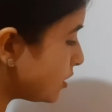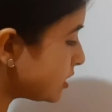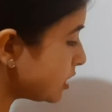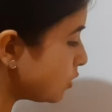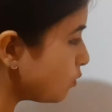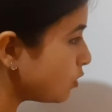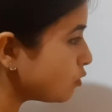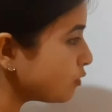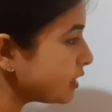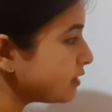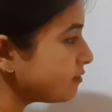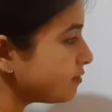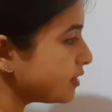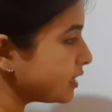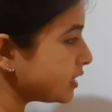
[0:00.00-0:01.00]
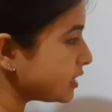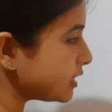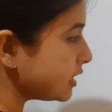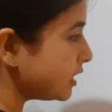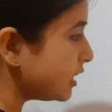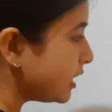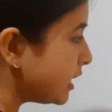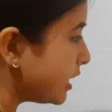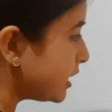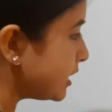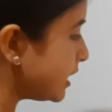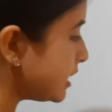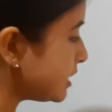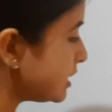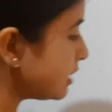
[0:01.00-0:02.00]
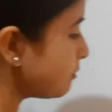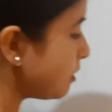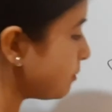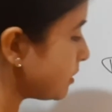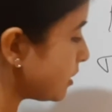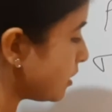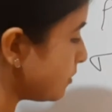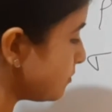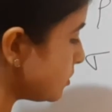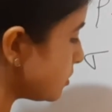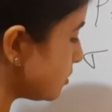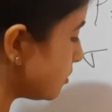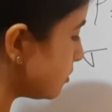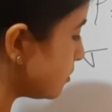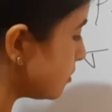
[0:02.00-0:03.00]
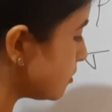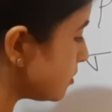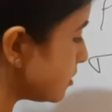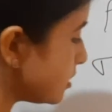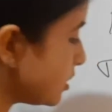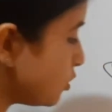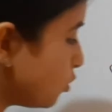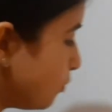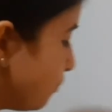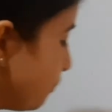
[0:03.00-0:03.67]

is equal to infinity, then sigma becomes 0.